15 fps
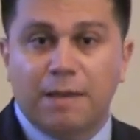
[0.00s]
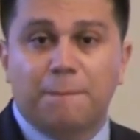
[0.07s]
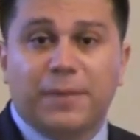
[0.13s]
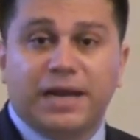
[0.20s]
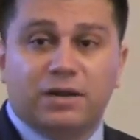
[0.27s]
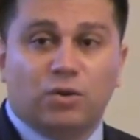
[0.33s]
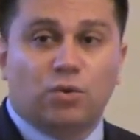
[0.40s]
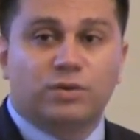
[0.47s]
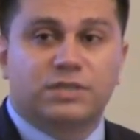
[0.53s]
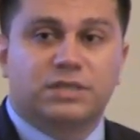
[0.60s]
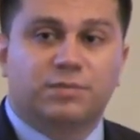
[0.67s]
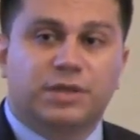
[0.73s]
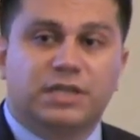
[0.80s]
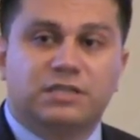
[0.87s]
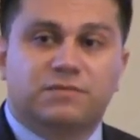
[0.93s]
might hold
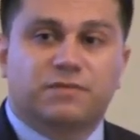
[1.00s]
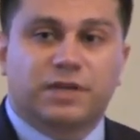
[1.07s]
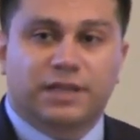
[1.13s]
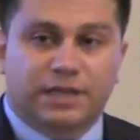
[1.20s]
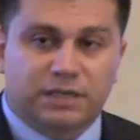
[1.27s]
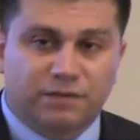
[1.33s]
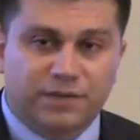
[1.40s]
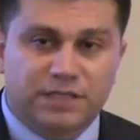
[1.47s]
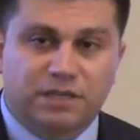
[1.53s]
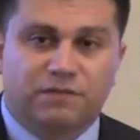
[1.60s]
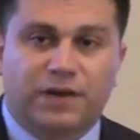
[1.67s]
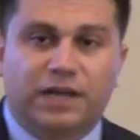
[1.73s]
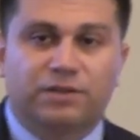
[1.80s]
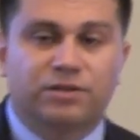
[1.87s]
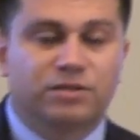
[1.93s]
some of these collectivistic
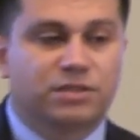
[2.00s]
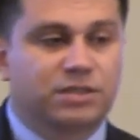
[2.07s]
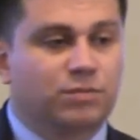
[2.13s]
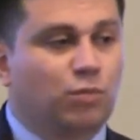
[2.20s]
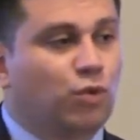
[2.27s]
values